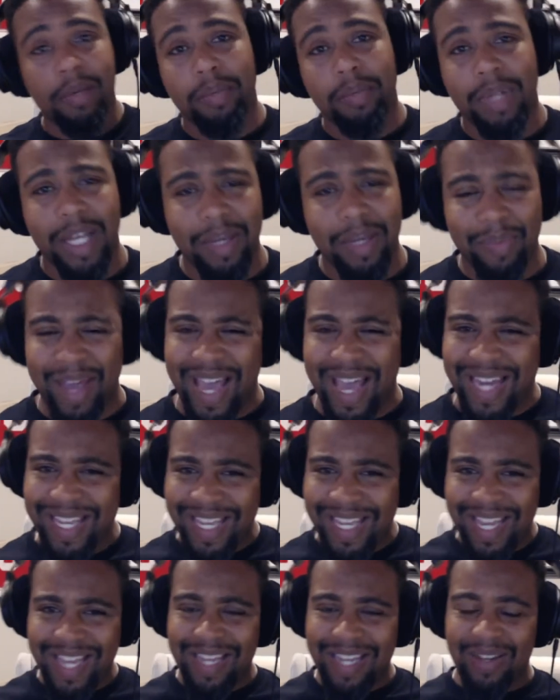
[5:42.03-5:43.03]
playing patty
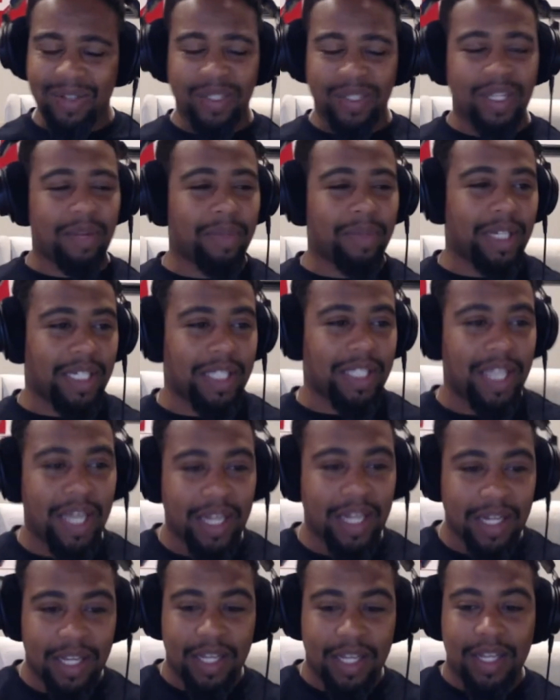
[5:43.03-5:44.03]
cake or something like
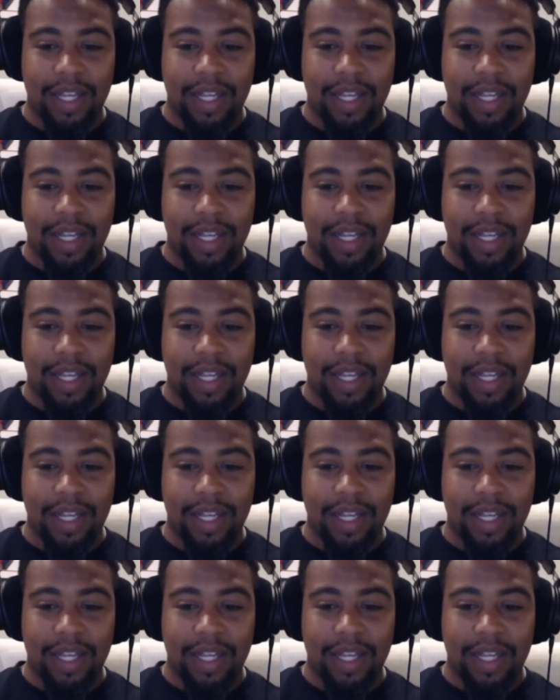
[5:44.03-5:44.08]
that.